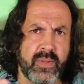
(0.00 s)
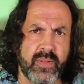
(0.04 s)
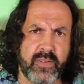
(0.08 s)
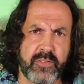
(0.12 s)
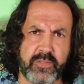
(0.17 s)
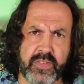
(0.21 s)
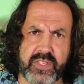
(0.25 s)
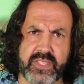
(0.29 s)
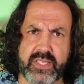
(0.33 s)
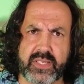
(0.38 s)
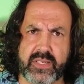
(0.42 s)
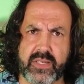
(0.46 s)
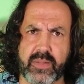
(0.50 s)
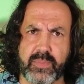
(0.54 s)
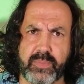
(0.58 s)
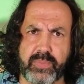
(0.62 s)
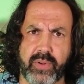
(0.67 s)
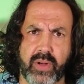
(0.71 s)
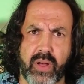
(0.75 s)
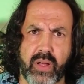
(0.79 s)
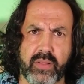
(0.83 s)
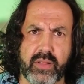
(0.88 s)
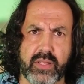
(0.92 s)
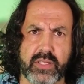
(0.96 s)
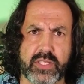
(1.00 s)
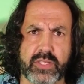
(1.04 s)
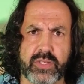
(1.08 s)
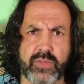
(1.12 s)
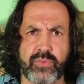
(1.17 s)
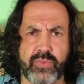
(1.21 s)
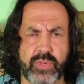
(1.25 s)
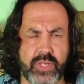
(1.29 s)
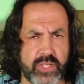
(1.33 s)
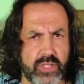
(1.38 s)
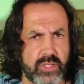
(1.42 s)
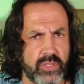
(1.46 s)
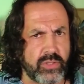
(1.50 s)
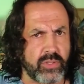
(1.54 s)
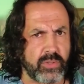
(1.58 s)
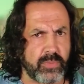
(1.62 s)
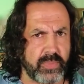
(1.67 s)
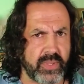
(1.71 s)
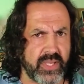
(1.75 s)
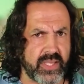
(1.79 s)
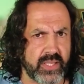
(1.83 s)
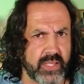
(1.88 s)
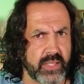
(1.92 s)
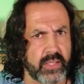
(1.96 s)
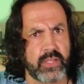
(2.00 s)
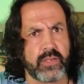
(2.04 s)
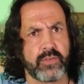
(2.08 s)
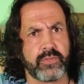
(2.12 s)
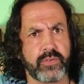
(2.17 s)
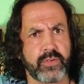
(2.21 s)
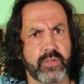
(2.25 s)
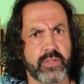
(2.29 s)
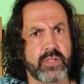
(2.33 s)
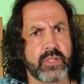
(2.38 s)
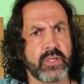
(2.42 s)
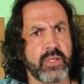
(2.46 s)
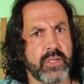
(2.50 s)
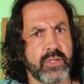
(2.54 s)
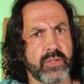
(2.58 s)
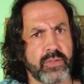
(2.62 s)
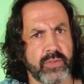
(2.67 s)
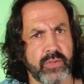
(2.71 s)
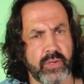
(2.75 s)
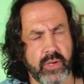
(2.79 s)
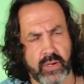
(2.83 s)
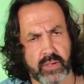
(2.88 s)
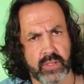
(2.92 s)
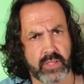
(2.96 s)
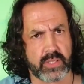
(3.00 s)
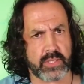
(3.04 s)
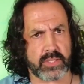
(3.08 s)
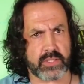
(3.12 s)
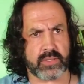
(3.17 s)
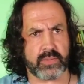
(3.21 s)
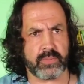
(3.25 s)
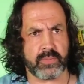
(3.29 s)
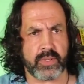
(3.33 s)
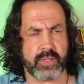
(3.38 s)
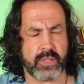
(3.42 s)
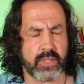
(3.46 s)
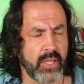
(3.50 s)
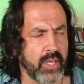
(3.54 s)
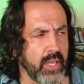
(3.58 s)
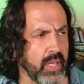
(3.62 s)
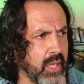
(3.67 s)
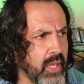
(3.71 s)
physical products which should be delivered to your customer.